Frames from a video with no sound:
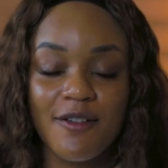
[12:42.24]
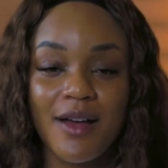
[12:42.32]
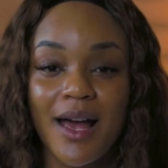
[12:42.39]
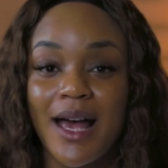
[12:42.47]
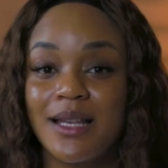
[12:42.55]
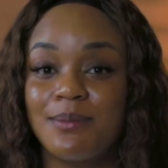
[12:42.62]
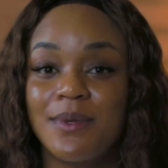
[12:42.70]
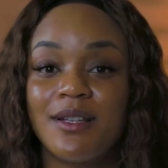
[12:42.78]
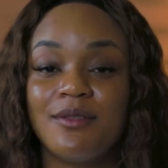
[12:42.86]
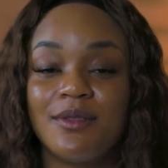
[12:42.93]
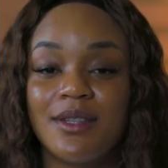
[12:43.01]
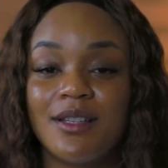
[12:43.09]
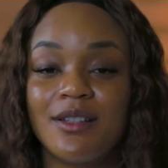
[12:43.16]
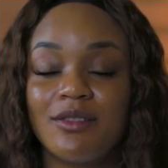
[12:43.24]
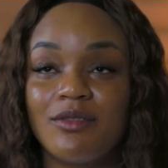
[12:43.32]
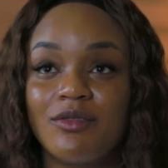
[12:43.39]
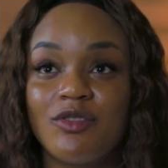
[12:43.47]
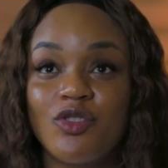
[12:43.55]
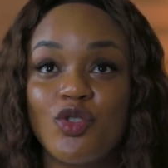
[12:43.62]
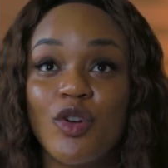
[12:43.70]
has been the
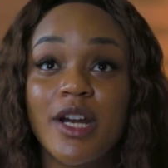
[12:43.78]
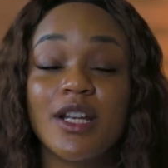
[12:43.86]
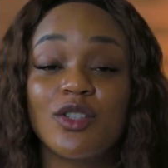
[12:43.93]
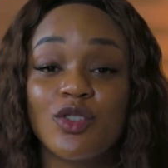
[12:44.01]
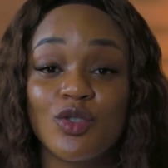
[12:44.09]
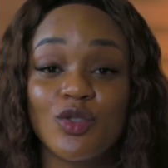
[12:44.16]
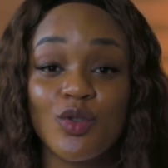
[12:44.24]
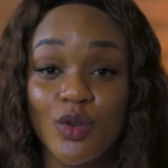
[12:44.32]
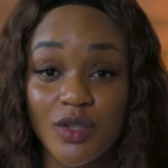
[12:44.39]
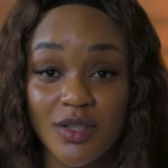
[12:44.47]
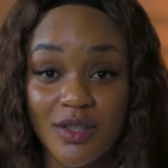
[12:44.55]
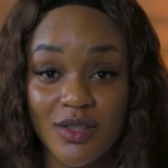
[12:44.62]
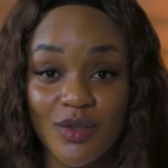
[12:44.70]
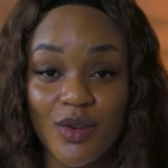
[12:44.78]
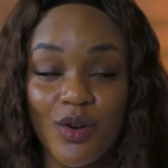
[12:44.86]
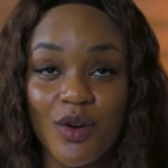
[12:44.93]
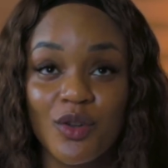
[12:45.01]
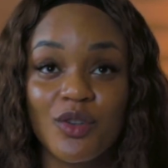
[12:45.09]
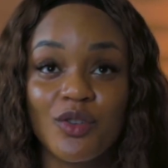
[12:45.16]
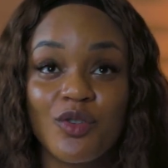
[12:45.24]
greatest source
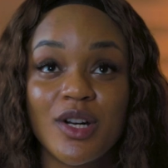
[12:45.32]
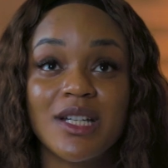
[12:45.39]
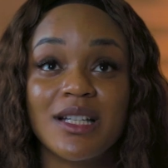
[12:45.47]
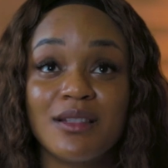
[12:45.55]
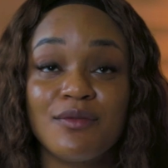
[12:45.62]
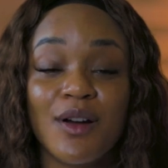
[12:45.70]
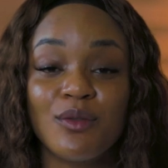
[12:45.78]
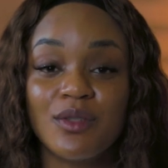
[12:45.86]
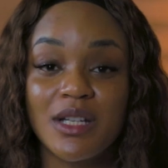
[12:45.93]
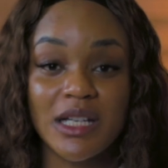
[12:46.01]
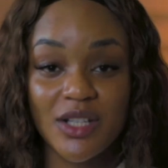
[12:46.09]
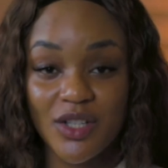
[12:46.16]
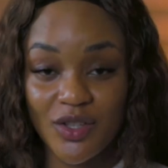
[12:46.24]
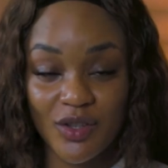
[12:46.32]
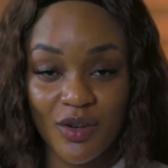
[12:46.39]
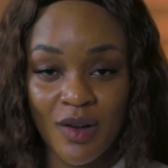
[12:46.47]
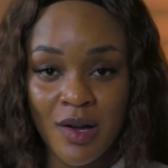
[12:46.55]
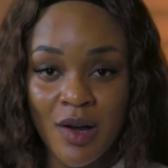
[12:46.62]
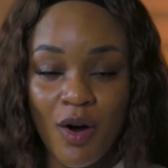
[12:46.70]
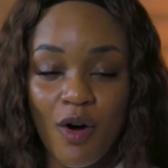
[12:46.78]
or the greatest foundation
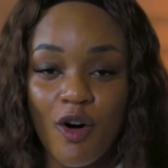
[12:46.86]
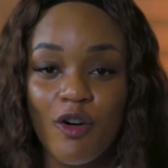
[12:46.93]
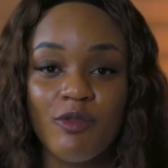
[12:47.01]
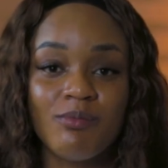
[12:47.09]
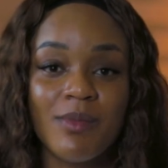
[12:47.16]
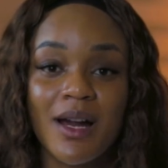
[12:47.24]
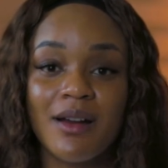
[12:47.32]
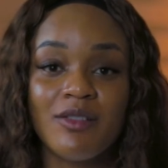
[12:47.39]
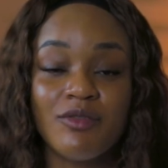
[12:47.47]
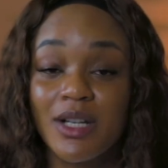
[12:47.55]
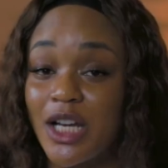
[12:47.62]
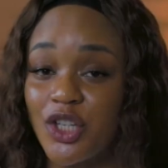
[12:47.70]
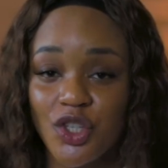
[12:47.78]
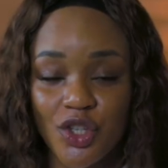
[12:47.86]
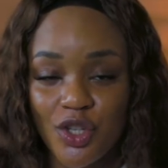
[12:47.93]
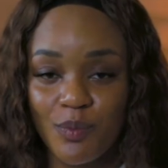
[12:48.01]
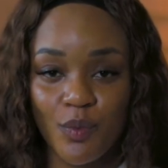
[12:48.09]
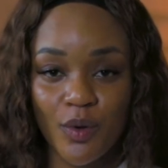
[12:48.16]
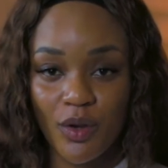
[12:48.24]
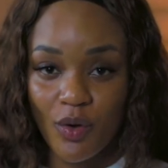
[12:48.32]
of my
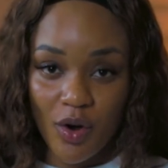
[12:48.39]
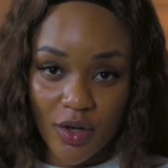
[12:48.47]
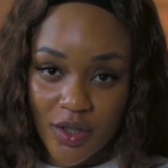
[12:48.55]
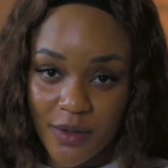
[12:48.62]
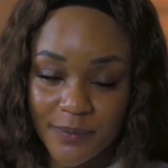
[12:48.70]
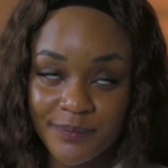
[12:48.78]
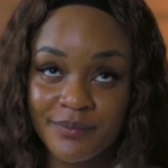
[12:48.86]
relationship with God.